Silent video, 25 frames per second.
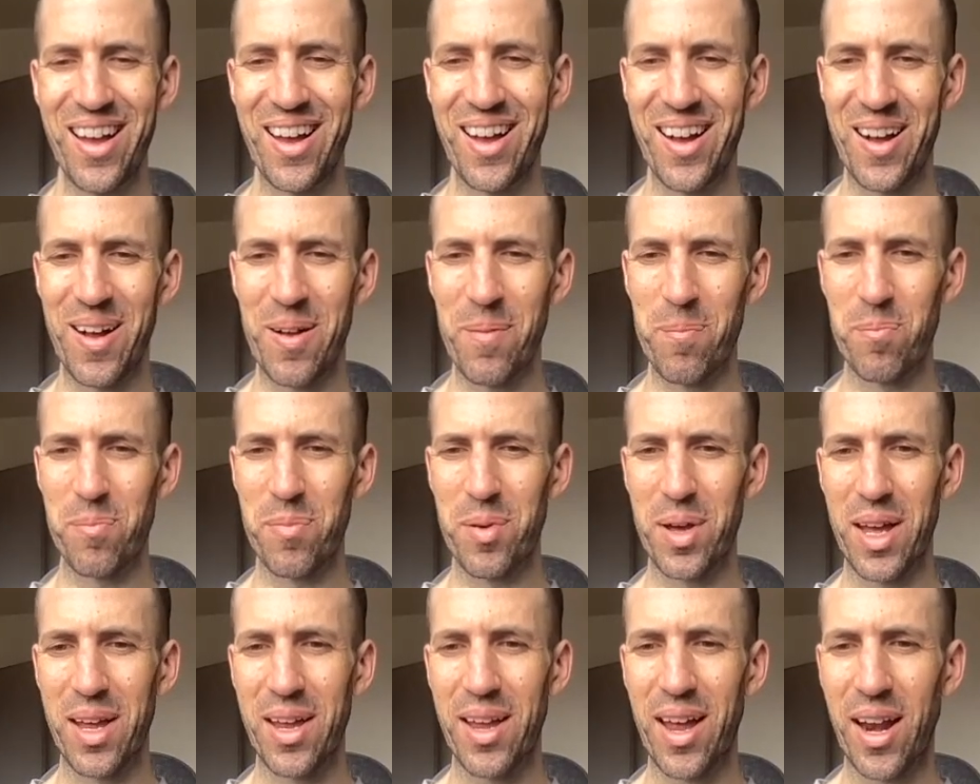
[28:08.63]
um,
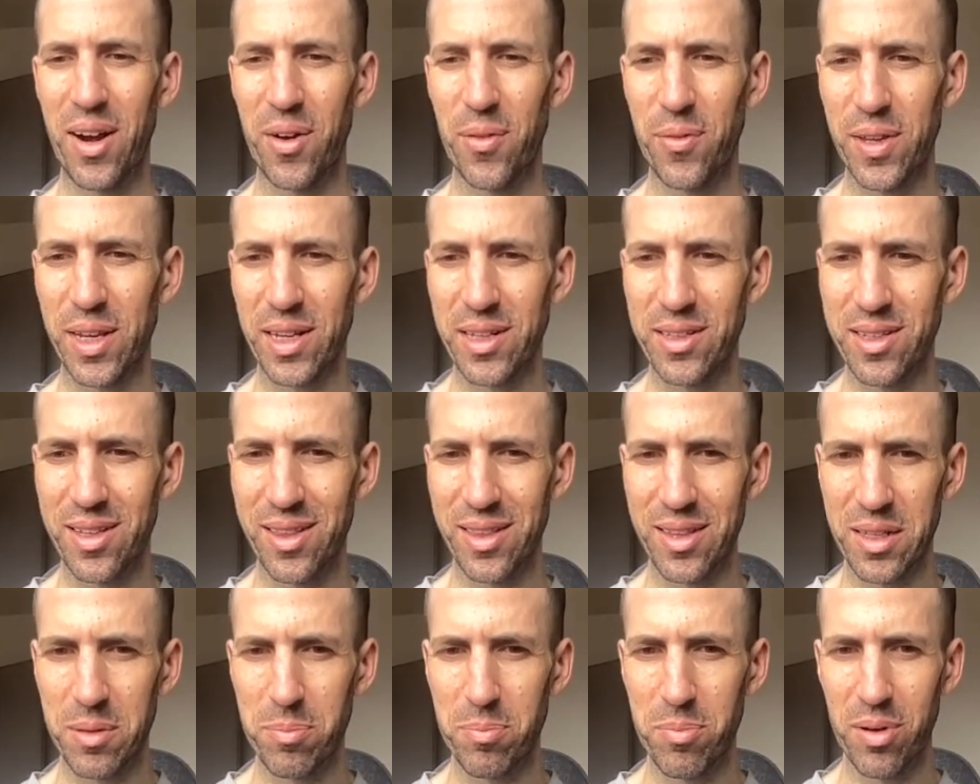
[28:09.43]
but I don't think it's in
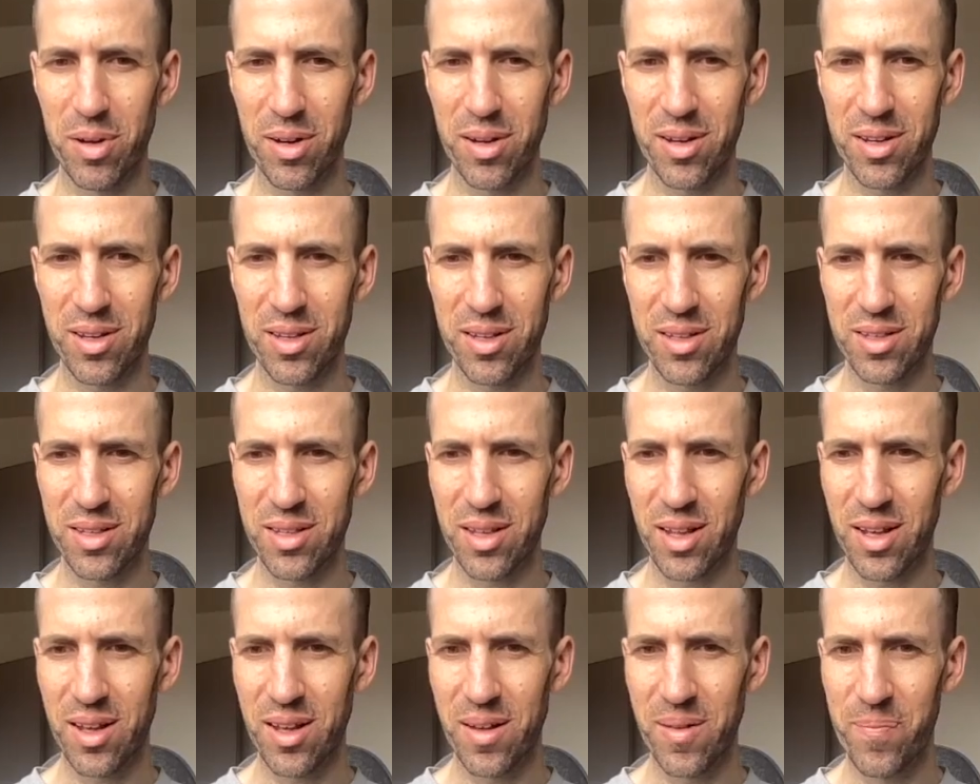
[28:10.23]
this book because
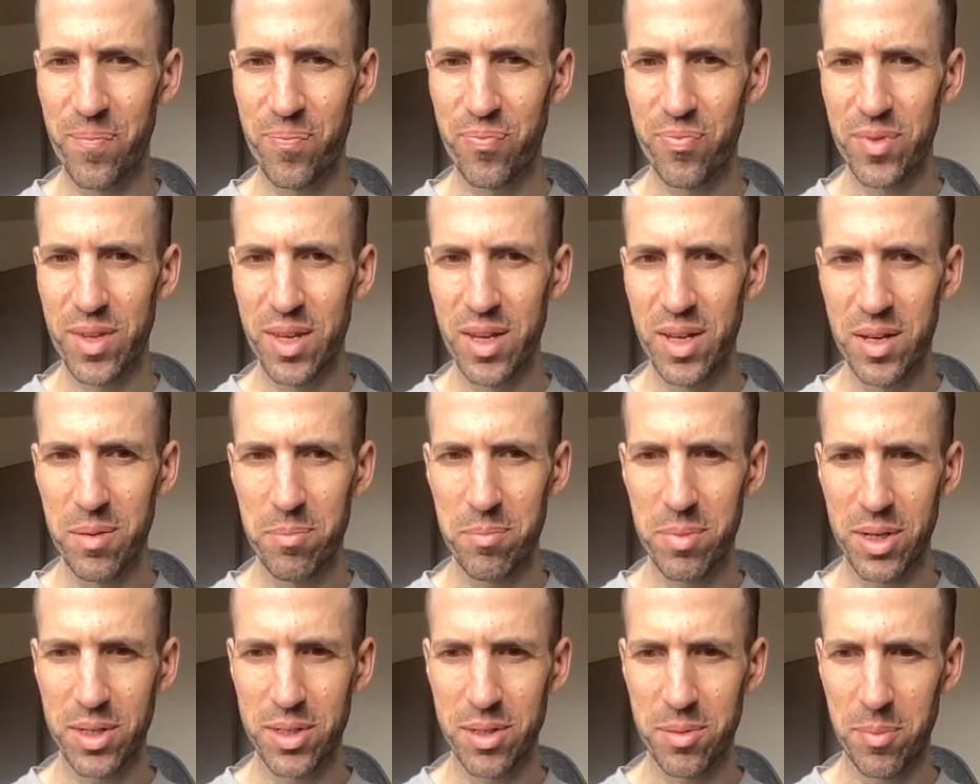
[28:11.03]
uh,
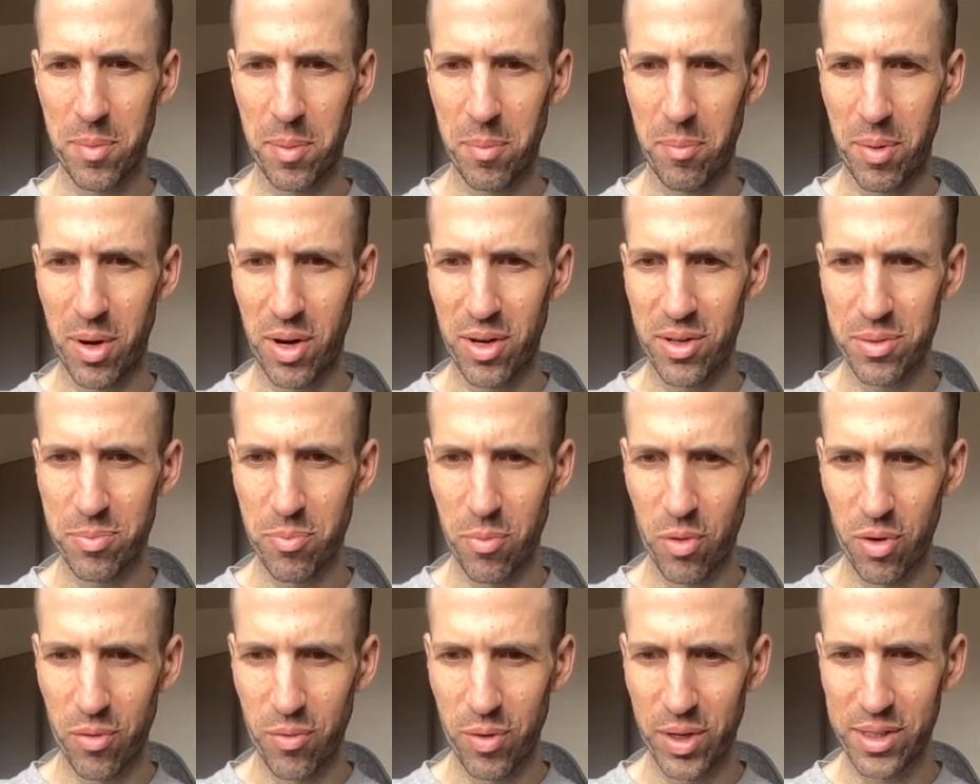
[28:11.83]
Benjamin Marra is
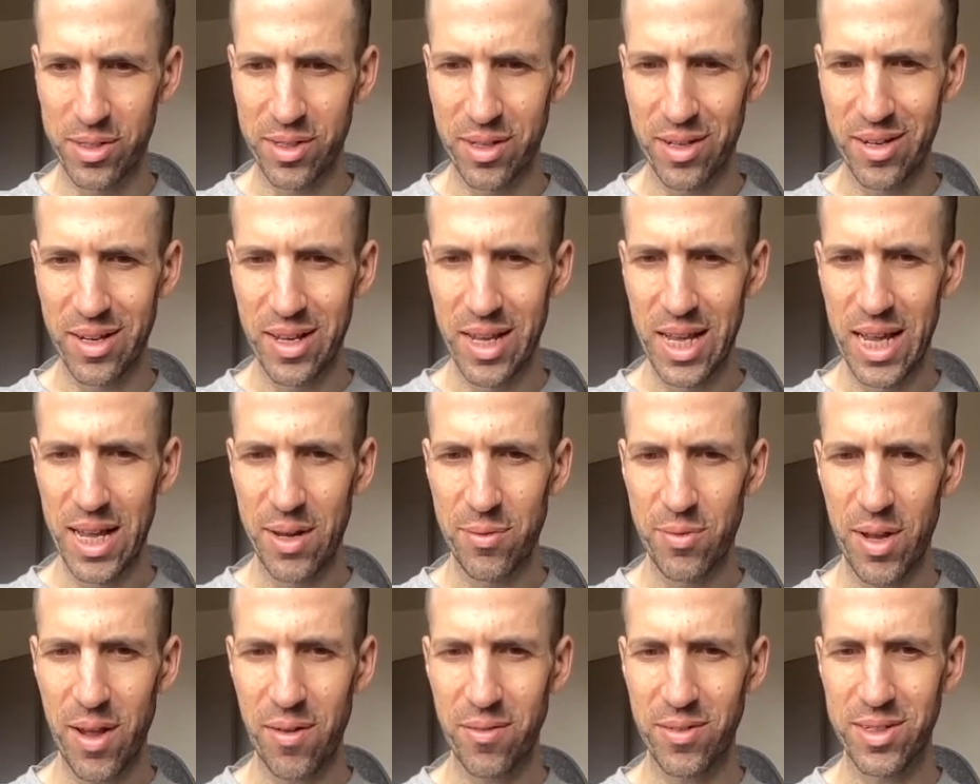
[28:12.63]
more recent.
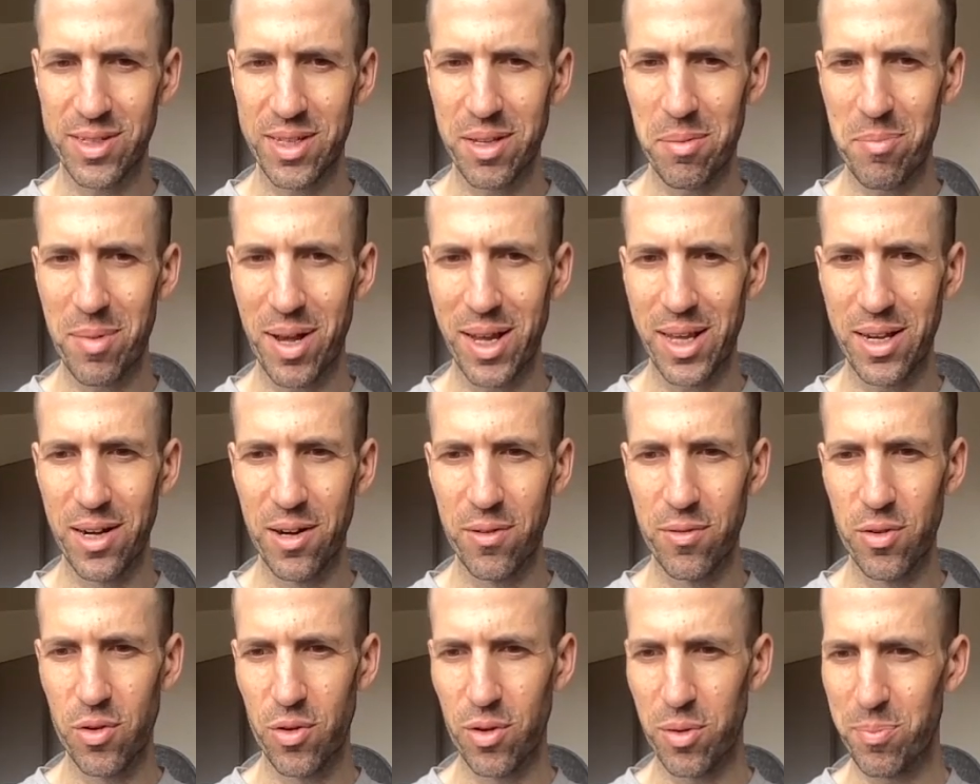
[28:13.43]
If you haven't seen my
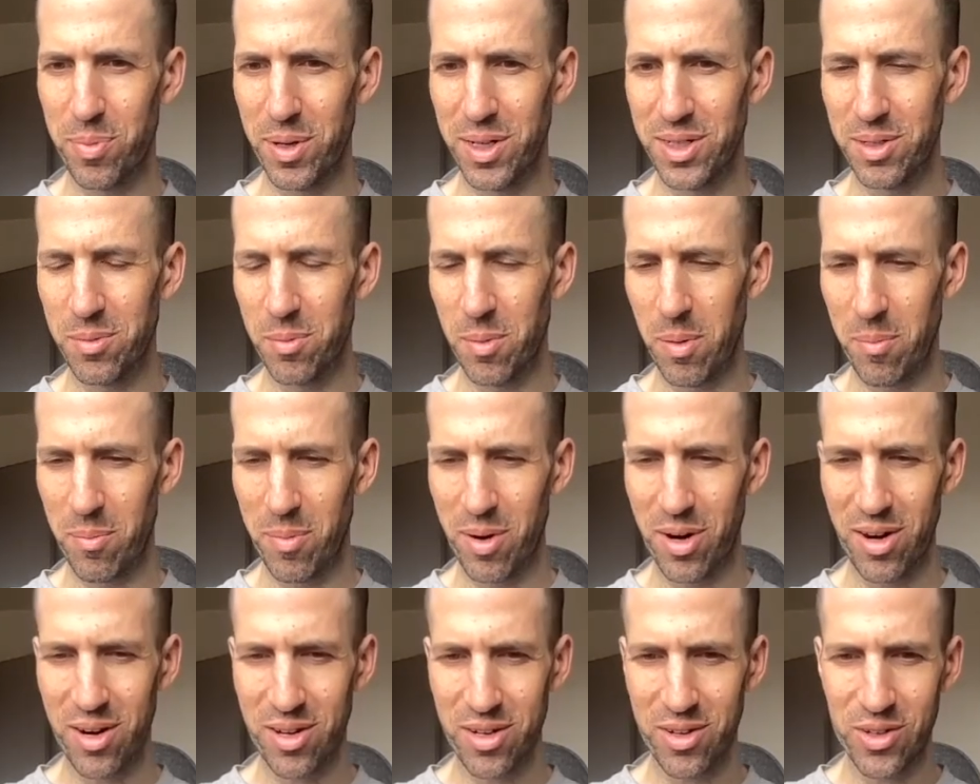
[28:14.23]
interview with Benjamin
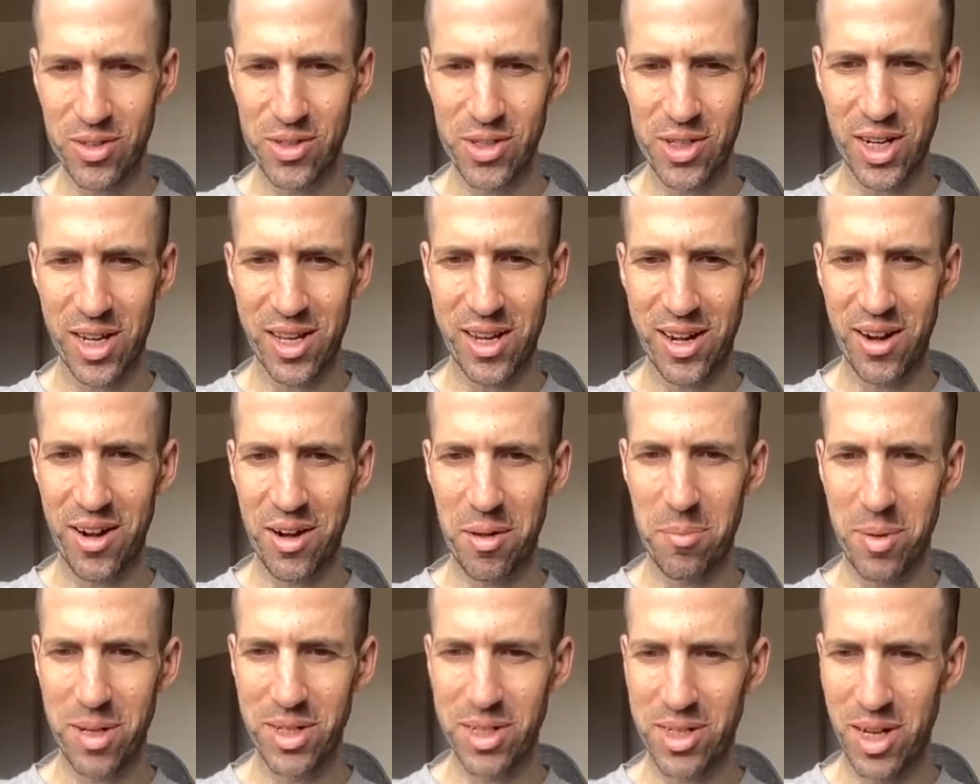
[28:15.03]
Marra, go check it out on
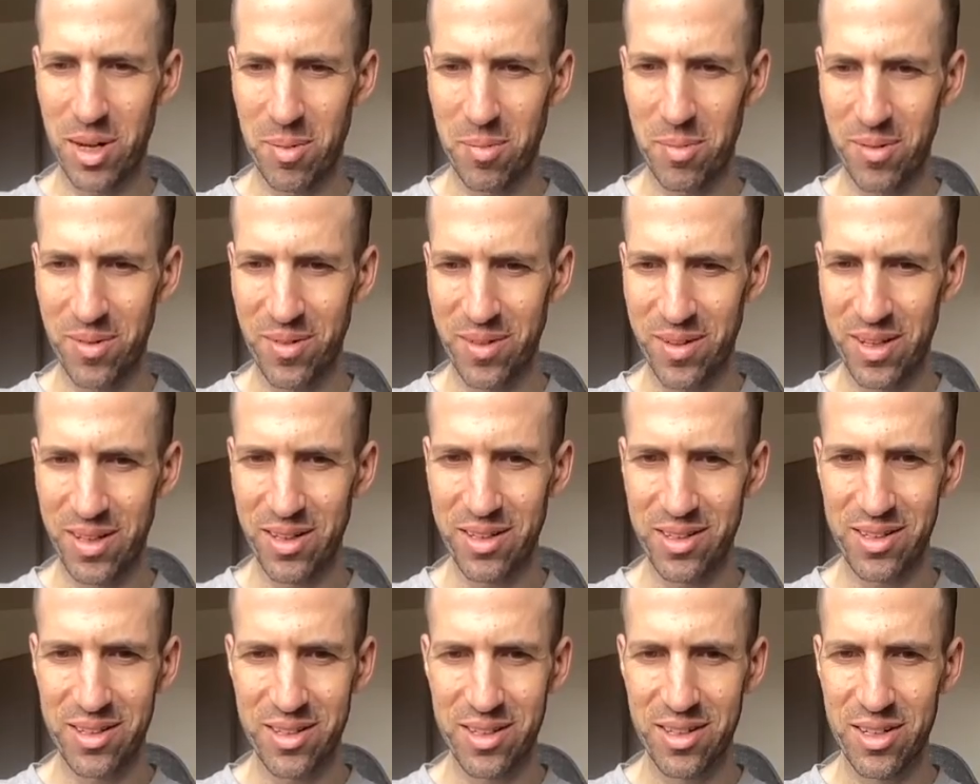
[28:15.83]
my channel.
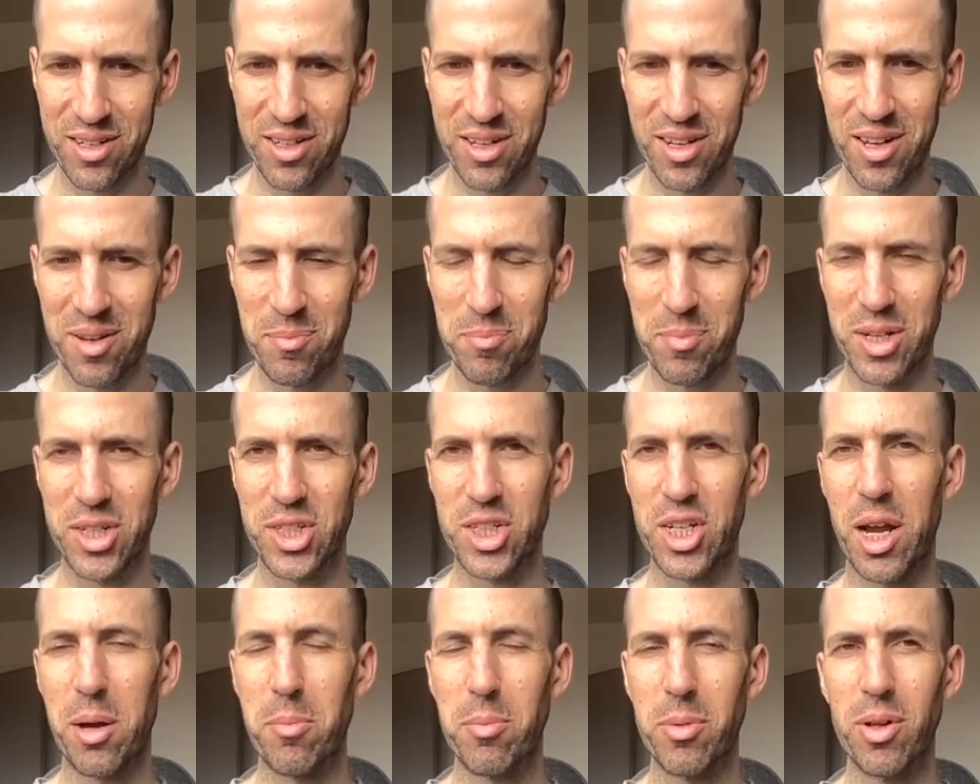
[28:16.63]
He's my
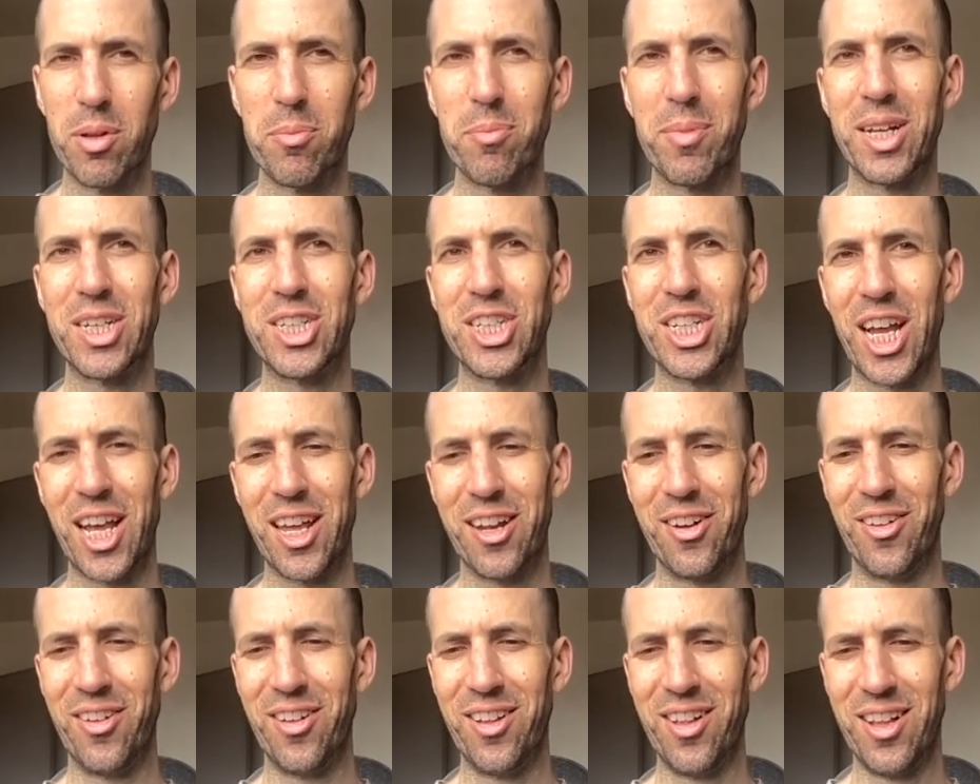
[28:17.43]
channel, my
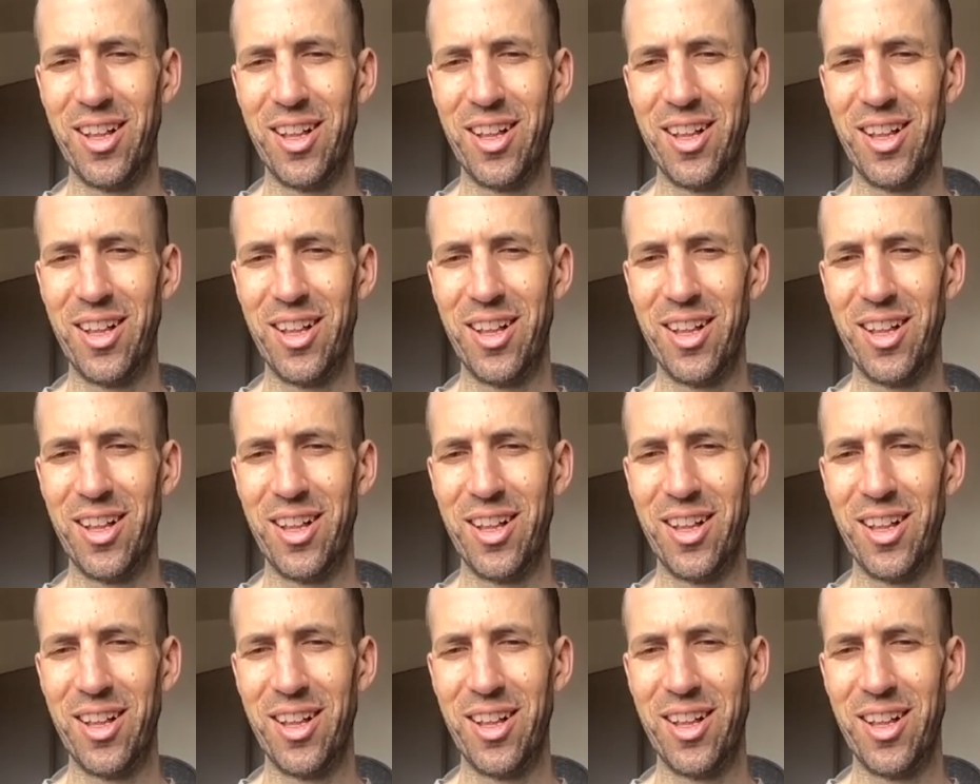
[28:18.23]
channel.